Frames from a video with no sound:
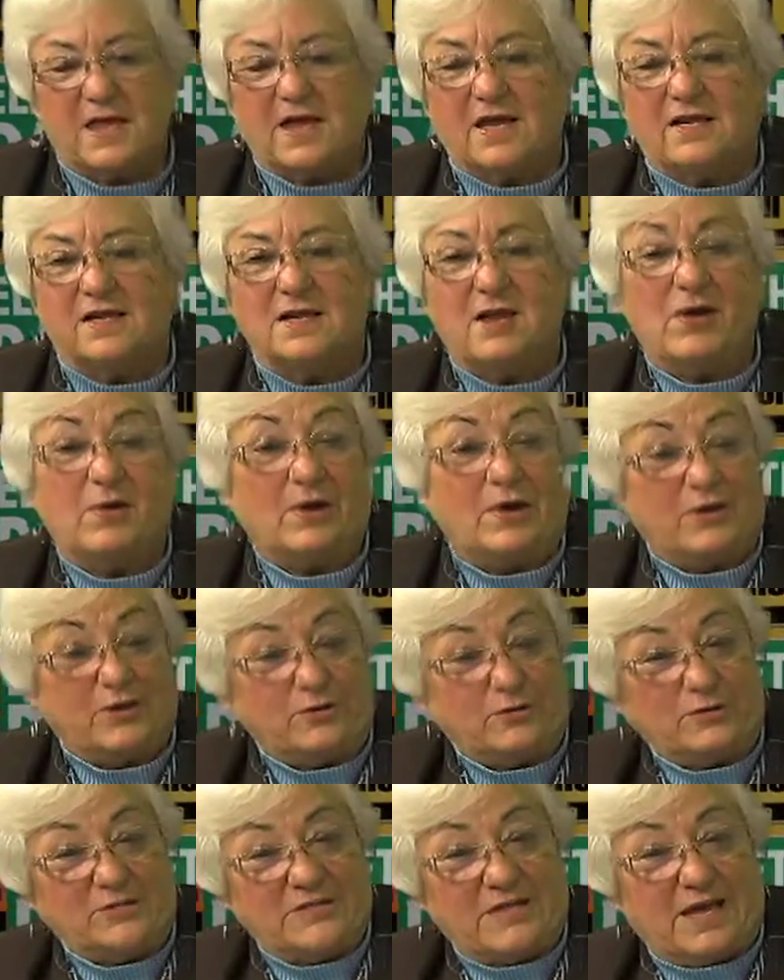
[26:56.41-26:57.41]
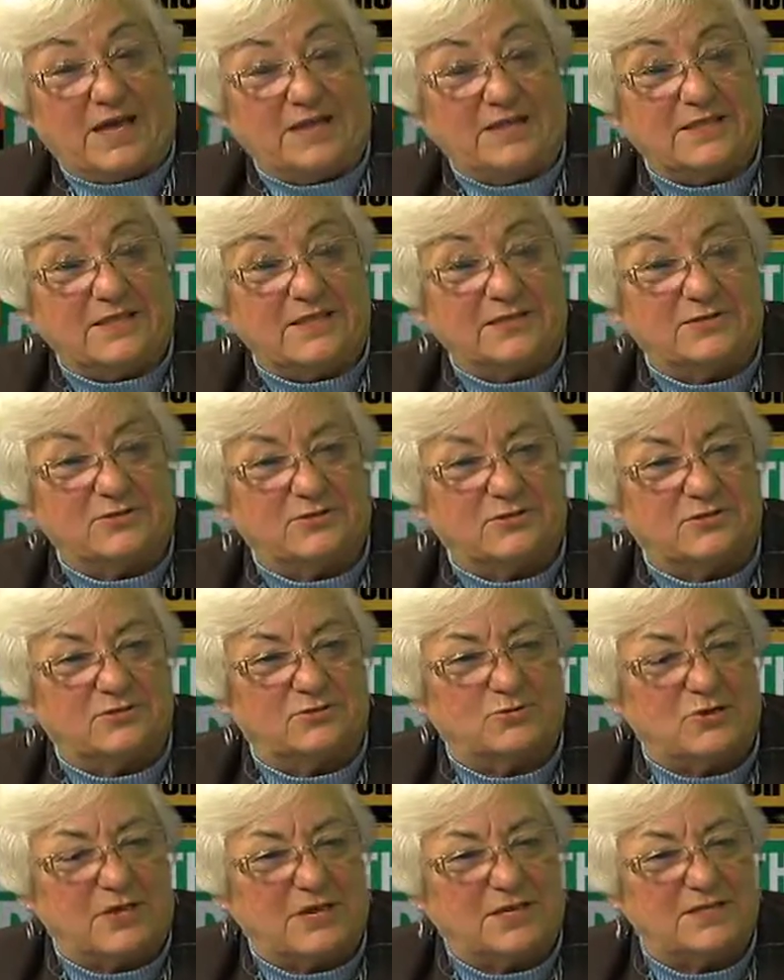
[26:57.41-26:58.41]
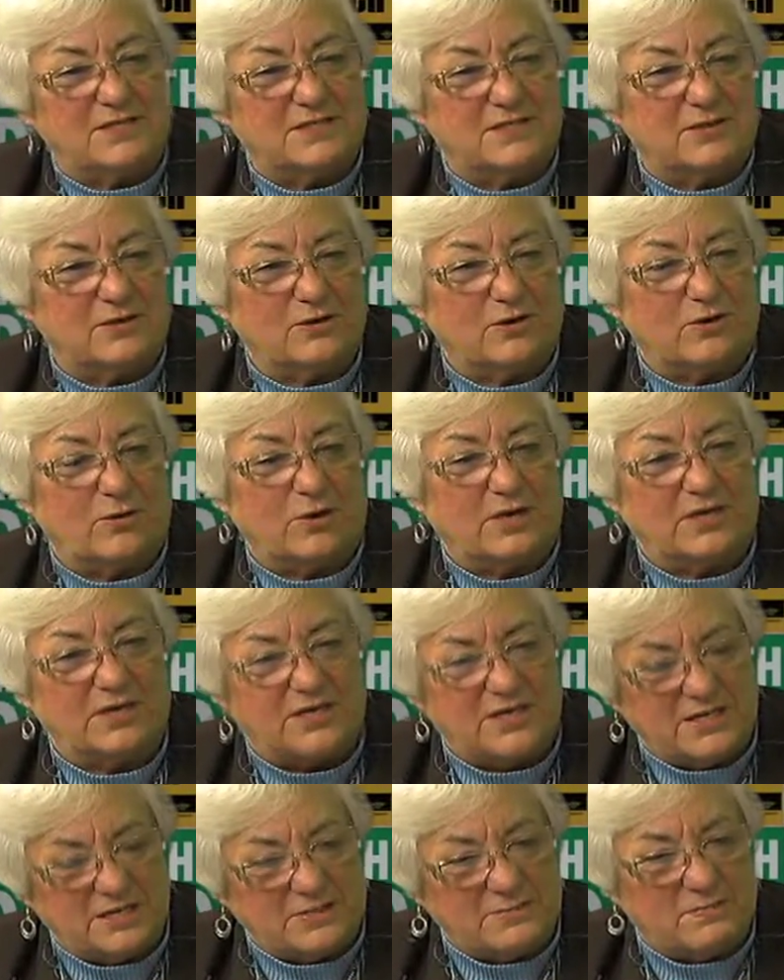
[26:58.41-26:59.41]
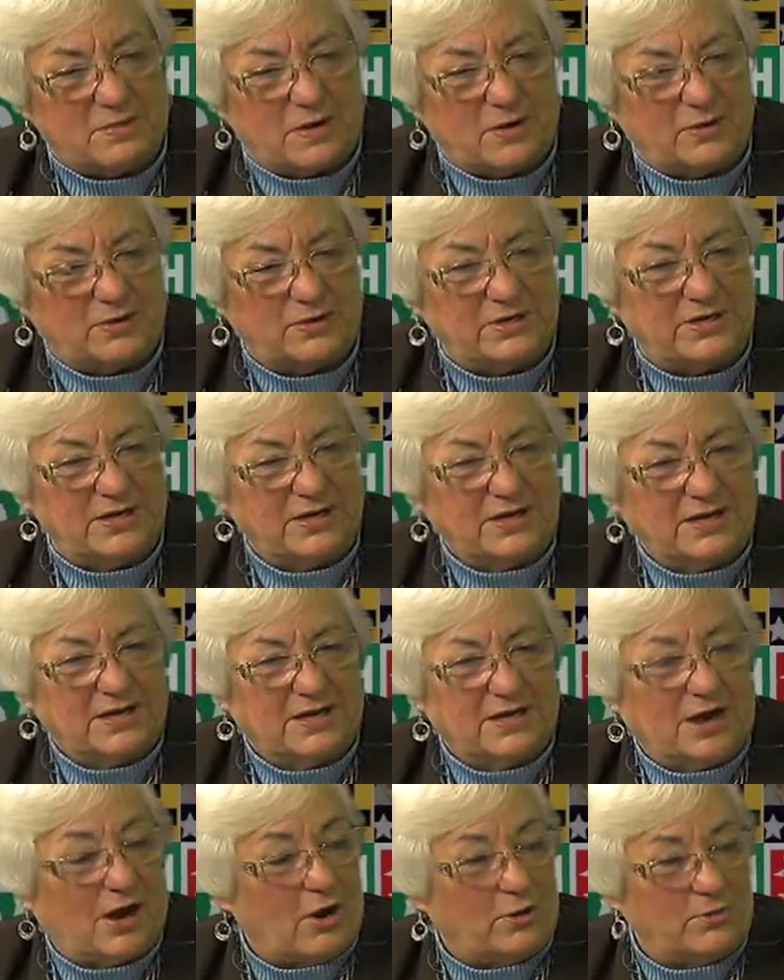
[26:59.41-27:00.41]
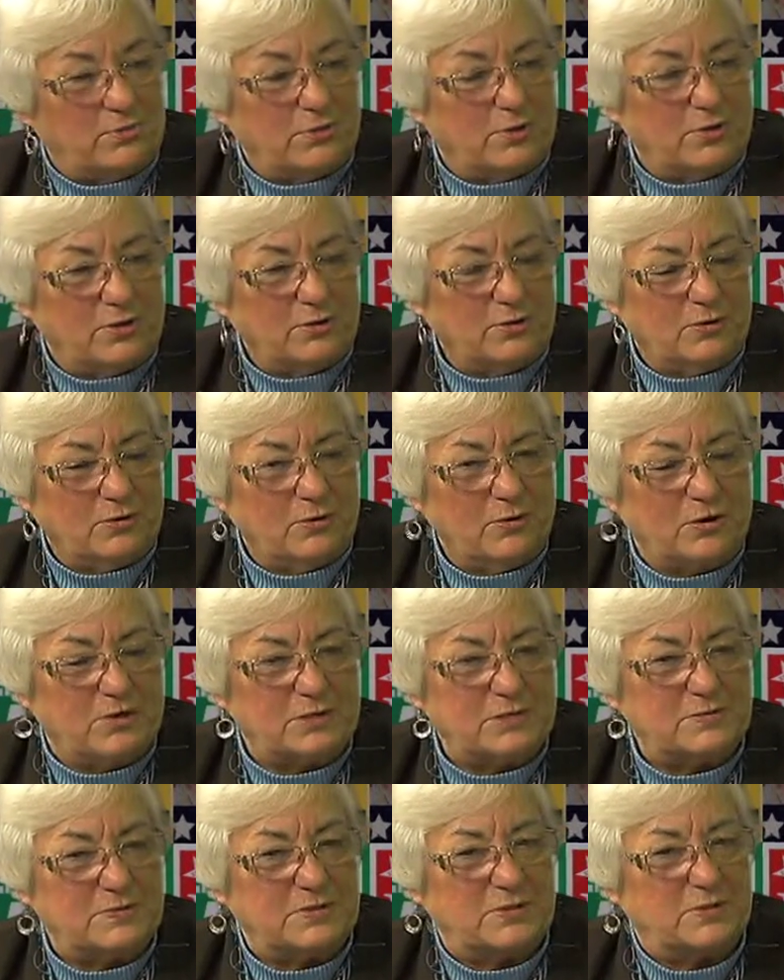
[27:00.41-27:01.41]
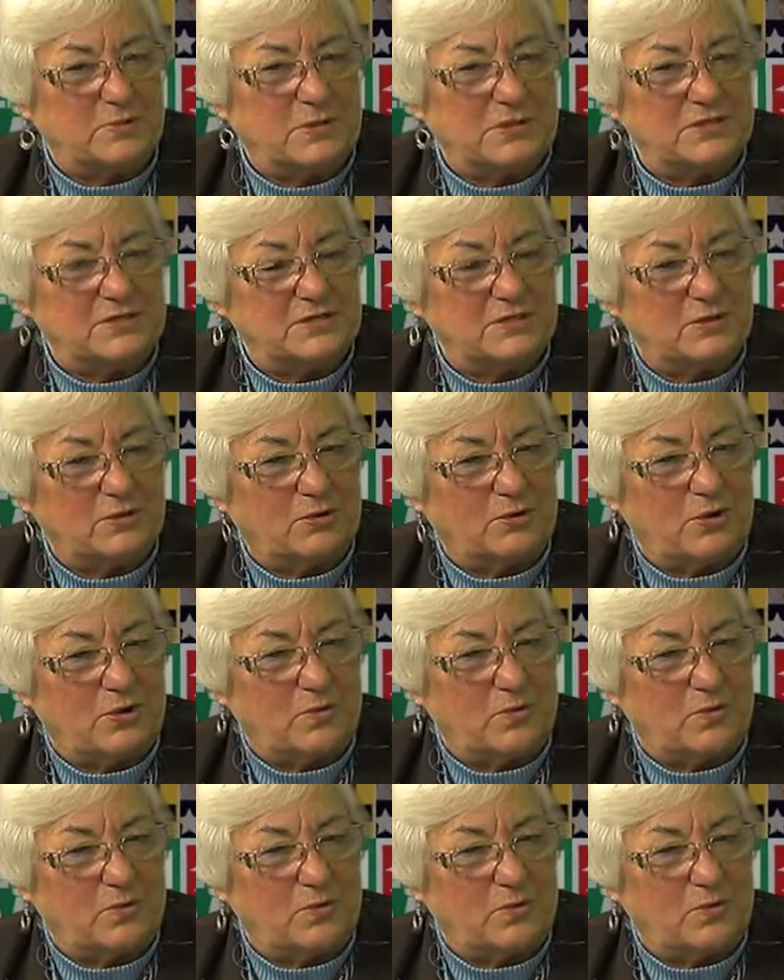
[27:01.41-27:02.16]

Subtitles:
Now, I understand that trains that are going eastbound aren't blowing the horns, but the ones that are going